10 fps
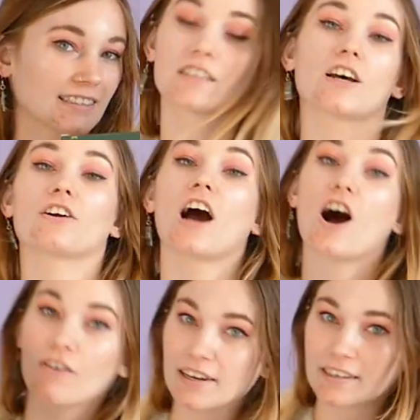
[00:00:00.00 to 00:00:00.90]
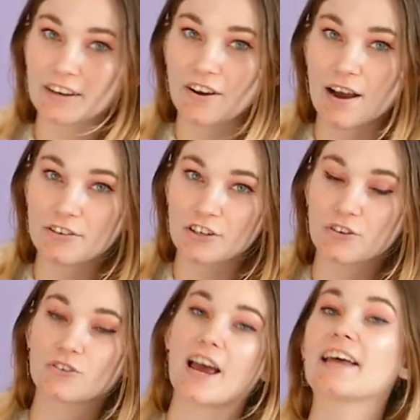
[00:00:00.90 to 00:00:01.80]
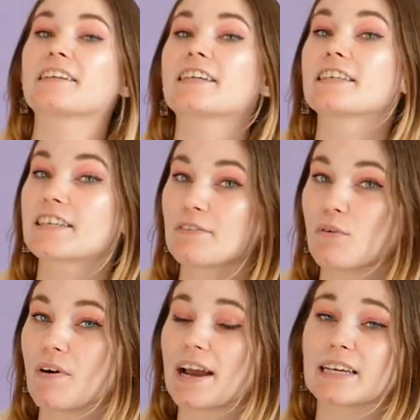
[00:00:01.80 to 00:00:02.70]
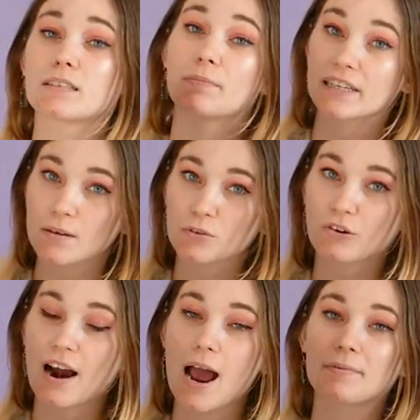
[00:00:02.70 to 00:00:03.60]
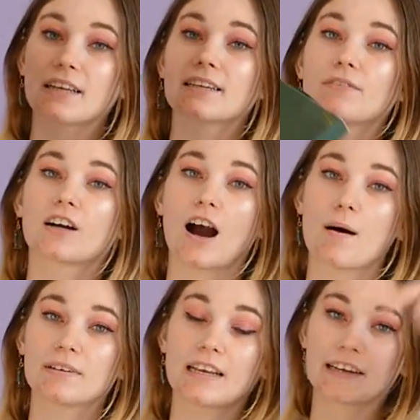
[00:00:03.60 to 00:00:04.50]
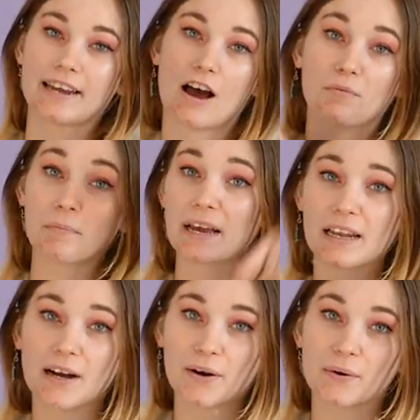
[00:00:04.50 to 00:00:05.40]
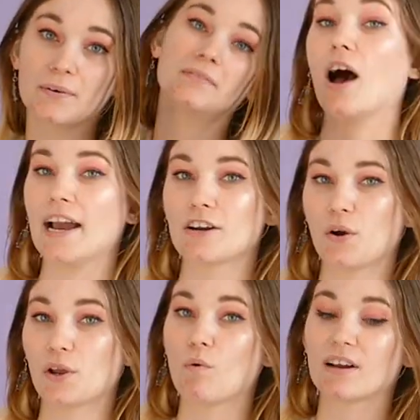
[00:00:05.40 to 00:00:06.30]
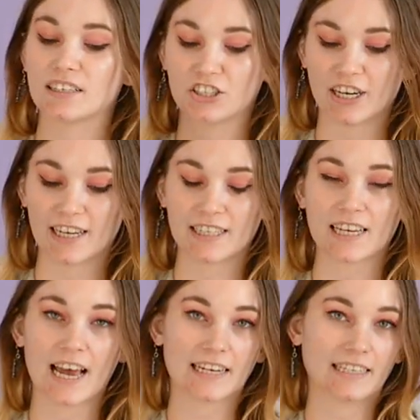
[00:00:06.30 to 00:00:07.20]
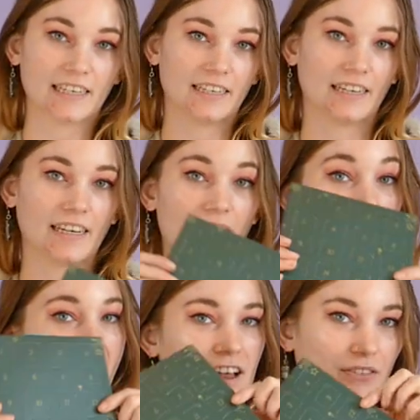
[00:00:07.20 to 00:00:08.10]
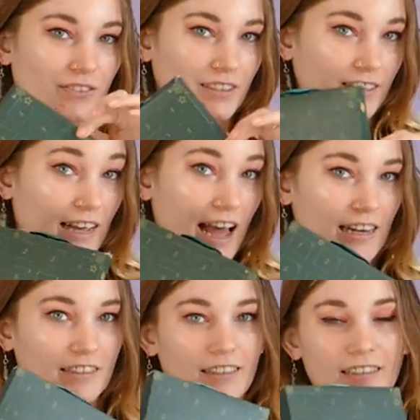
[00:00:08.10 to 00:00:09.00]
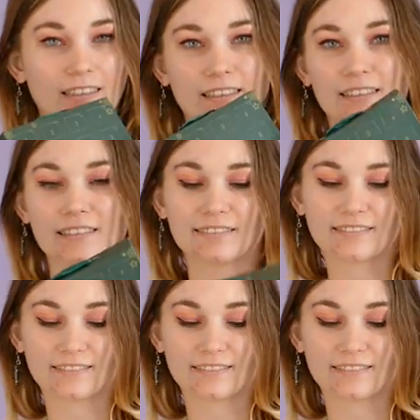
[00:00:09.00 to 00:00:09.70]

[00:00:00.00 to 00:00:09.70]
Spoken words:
So the only thing you have to do to enter this giveaway is be subscribed and leave a comment down below. So I know you want a chance at the advent calendar.